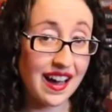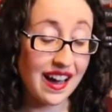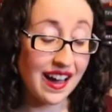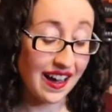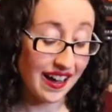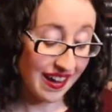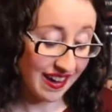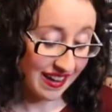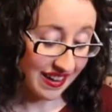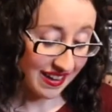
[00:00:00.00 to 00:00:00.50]

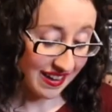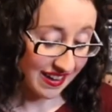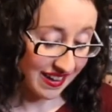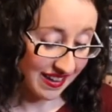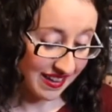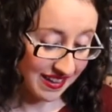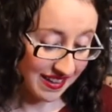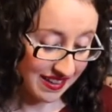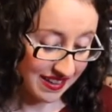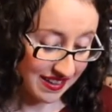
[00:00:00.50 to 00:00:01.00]

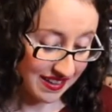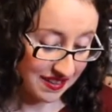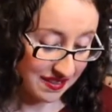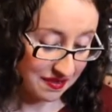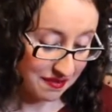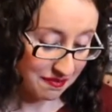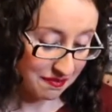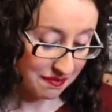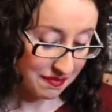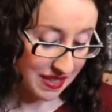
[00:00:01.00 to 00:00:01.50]
I
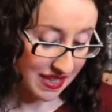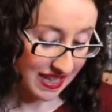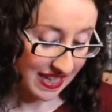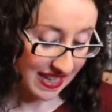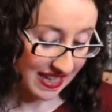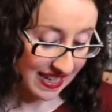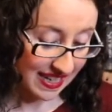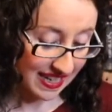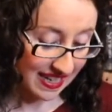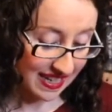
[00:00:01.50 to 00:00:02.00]
am
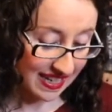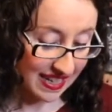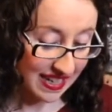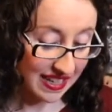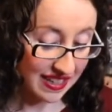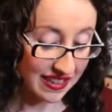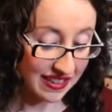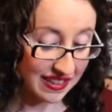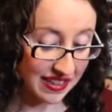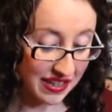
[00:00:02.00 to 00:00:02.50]
in
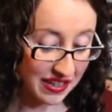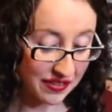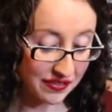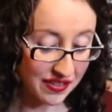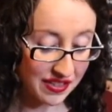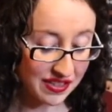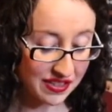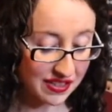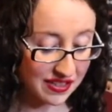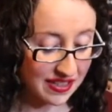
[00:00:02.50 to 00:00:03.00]
love.
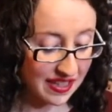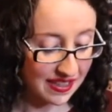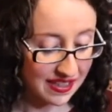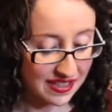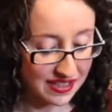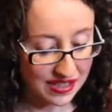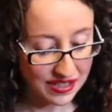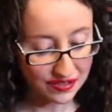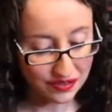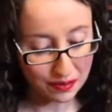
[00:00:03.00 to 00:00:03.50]
This looks like
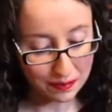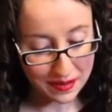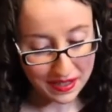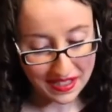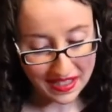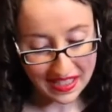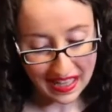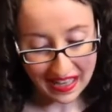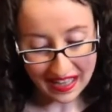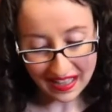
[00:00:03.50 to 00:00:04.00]
this is from
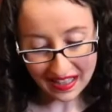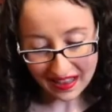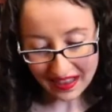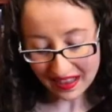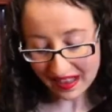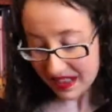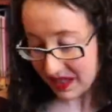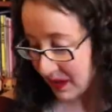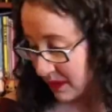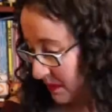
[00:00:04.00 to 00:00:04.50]

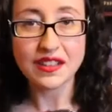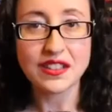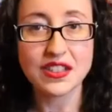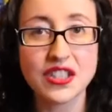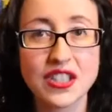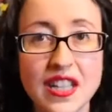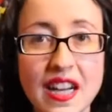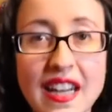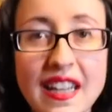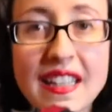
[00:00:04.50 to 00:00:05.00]
Scythe.
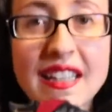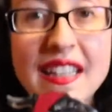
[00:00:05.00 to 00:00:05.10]
Check